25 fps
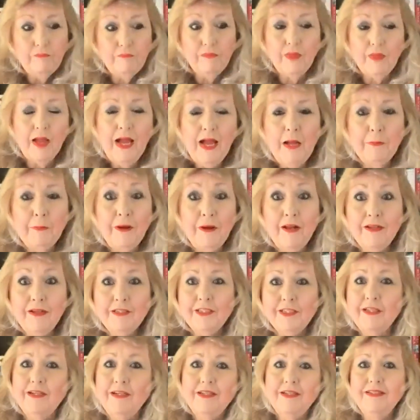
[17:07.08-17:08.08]
I
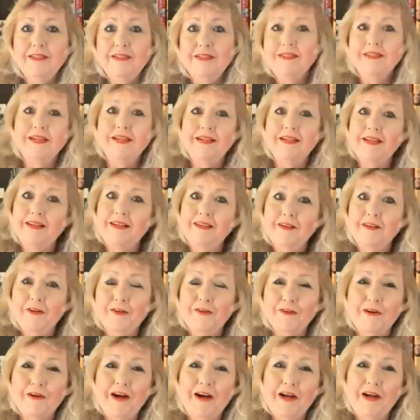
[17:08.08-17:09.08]
apologize, I get a little
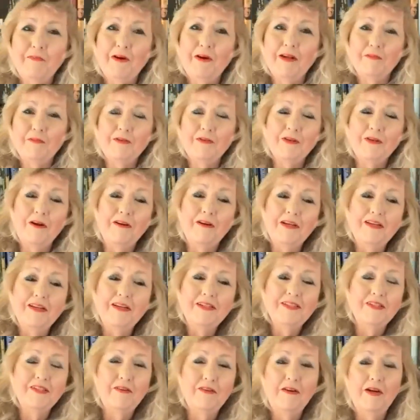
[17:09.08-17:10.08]
dry while I'm talking,
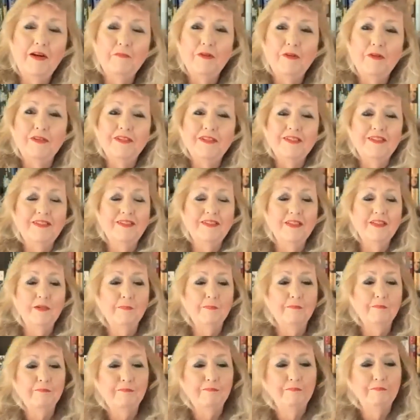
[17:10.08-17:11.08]
so I'm going to sip
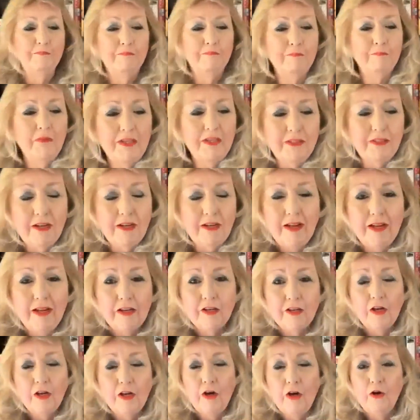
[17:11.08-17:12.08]
my Diet
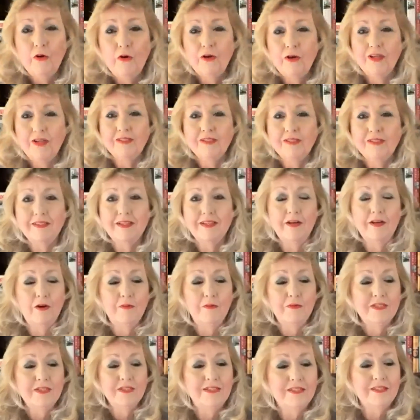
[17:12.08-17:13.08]
Coke as I always
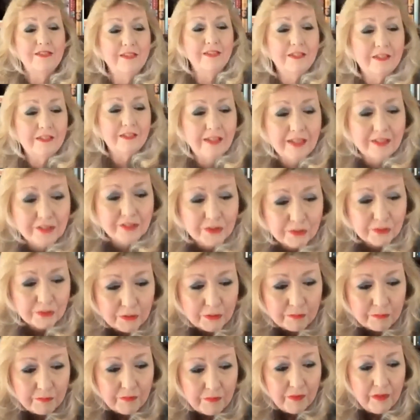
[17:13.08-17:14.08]
did in the
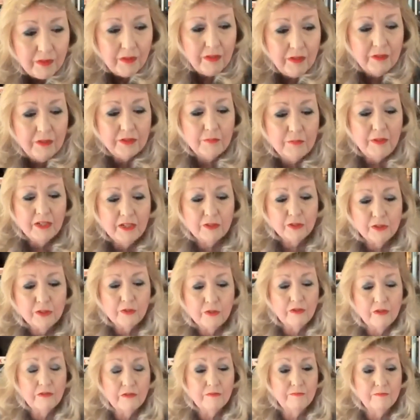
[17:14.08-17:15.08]
classroom to make
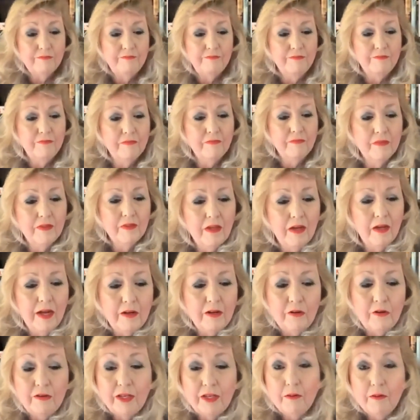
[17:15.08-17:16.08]
sure I
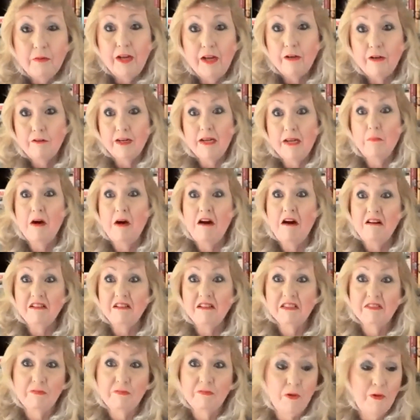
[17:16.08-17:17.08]
don't get my
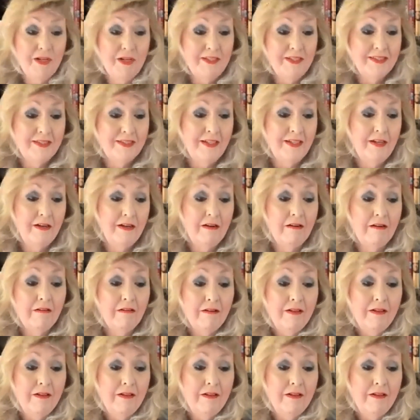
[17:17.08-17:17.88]
grandma's voice here.